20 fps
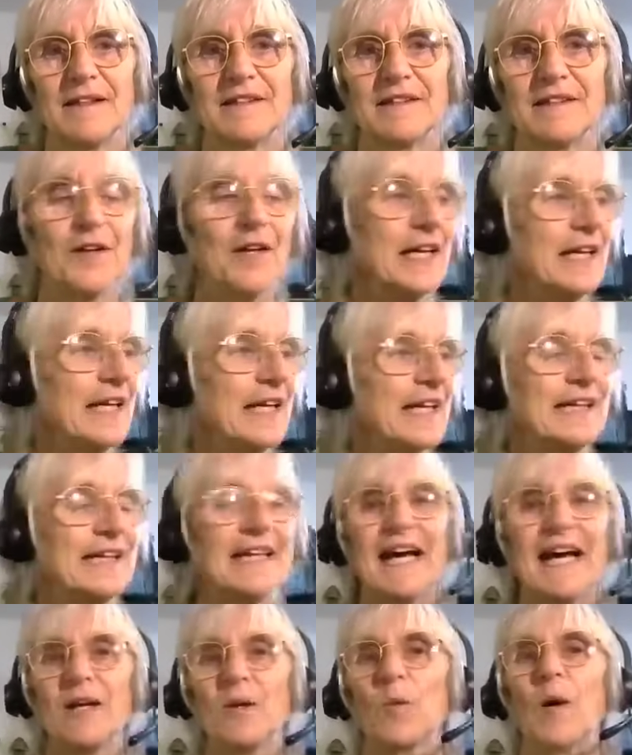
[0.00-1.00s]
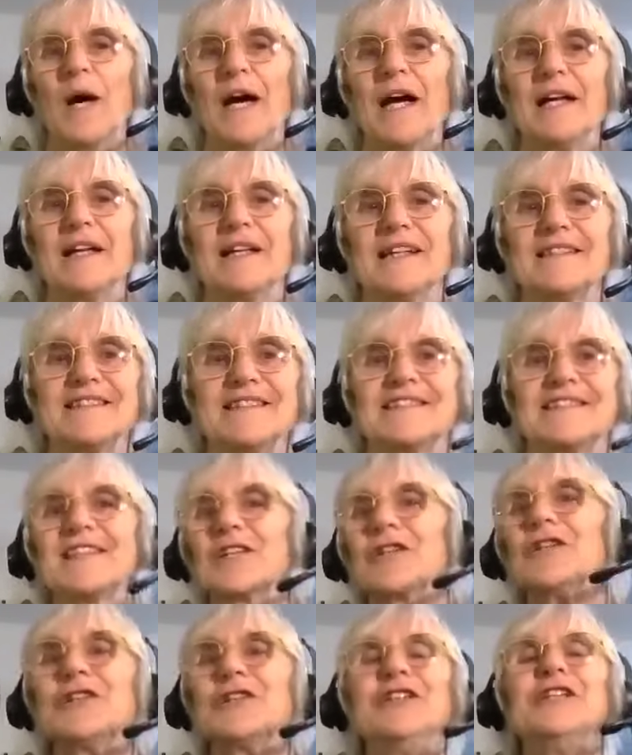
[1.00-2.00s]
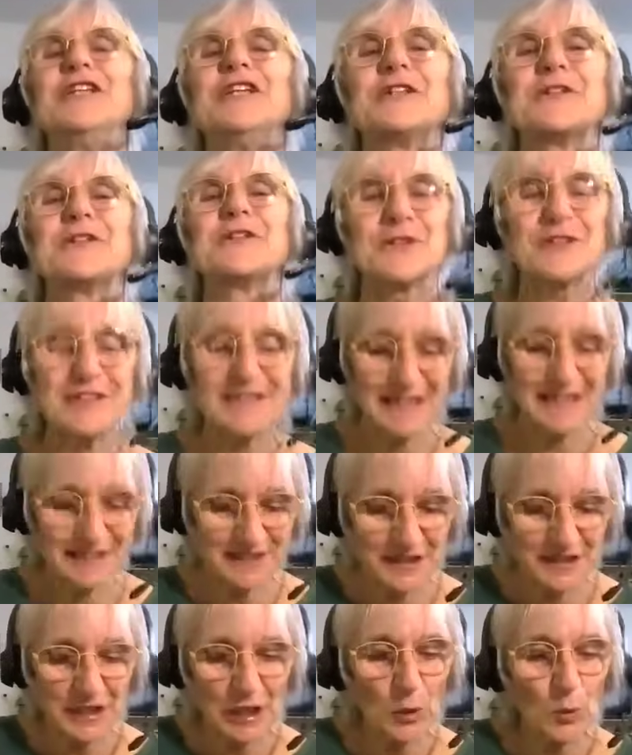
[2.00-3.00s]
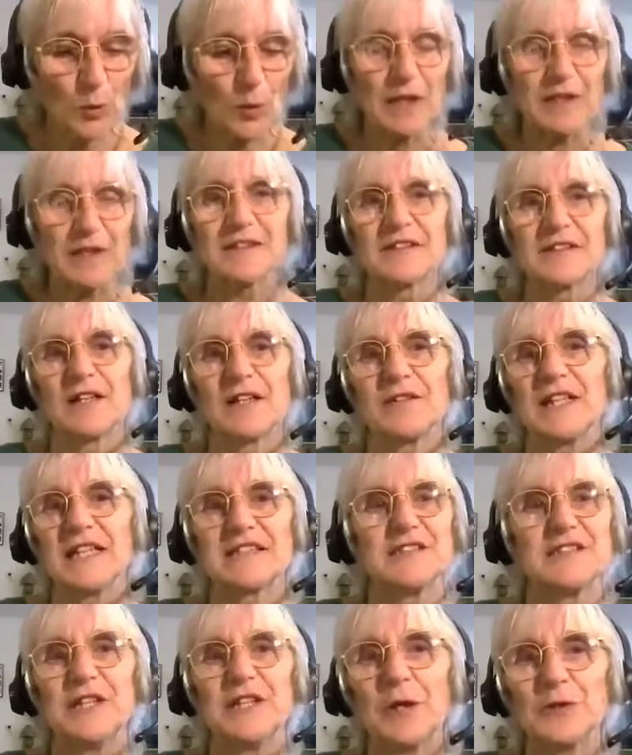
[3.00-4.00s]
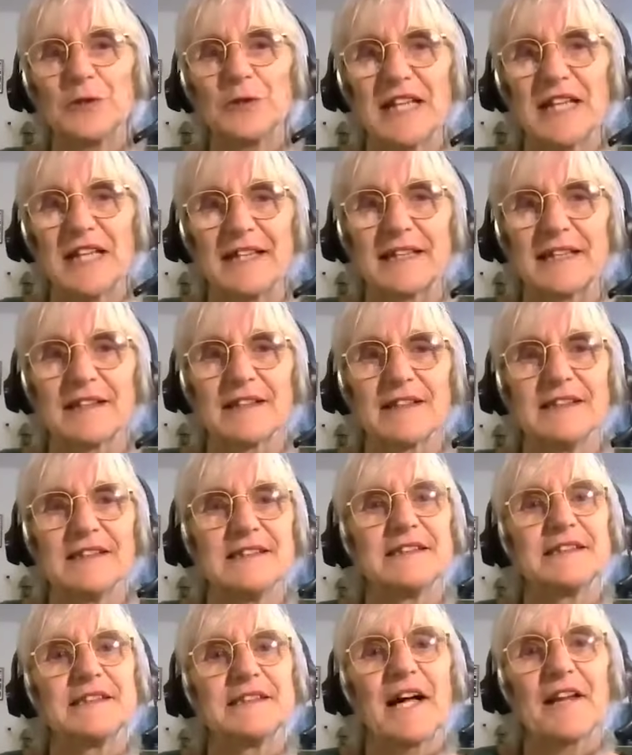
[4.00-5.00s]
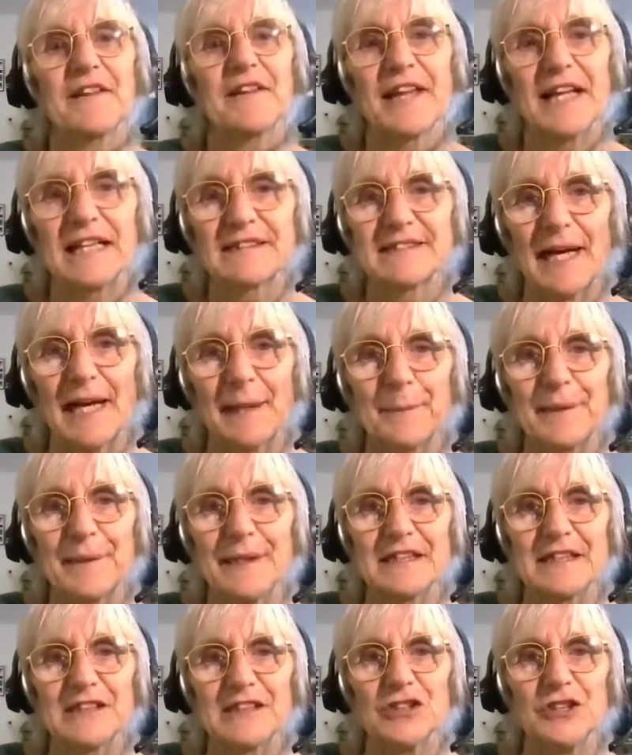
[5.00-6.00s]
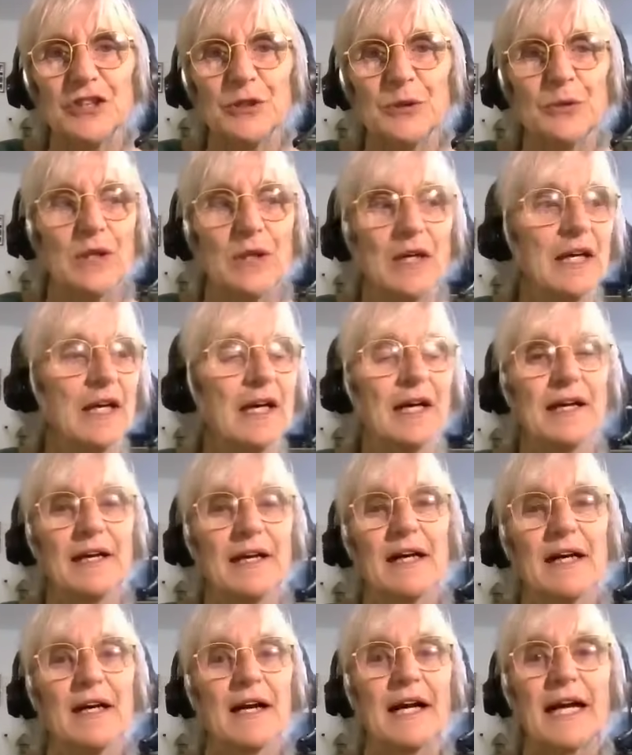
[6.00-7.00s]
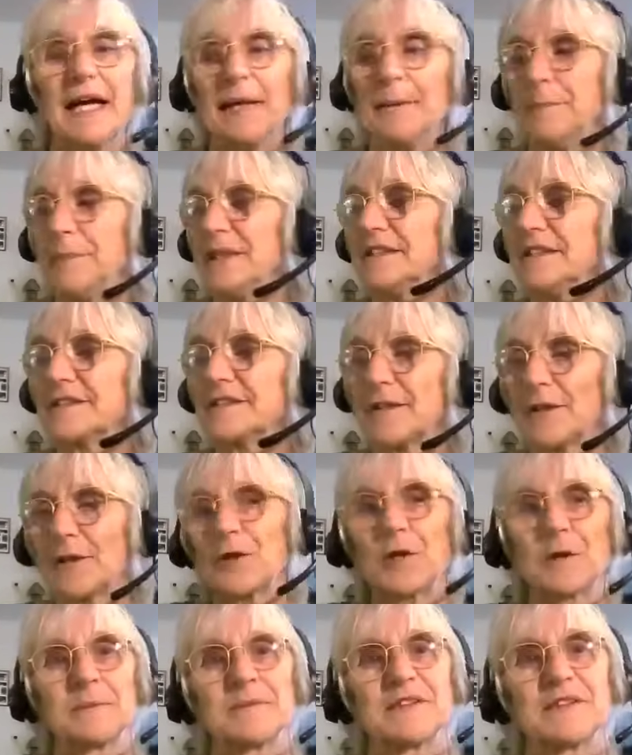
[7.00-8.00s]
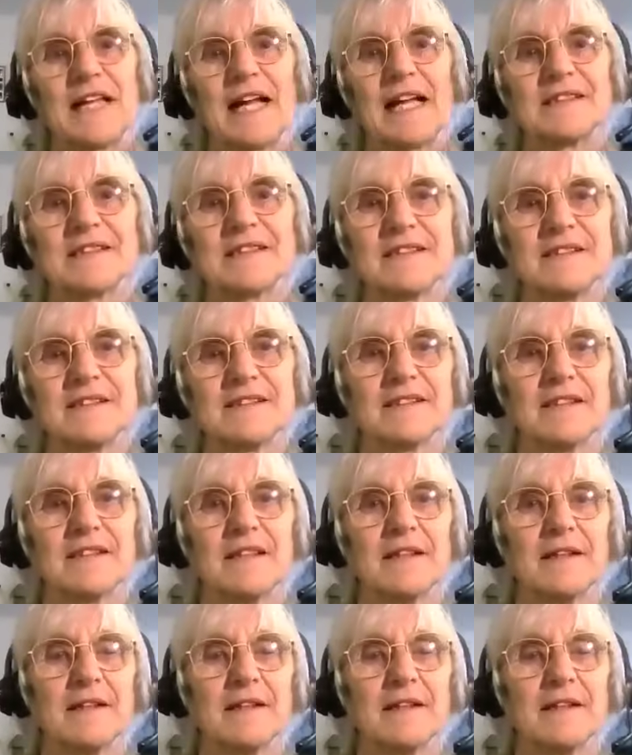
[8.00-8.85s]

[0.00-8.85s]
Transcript: So in that way, this is the good news. There's no one. So there's no center. Nothing is happening to you. There can be circumstances.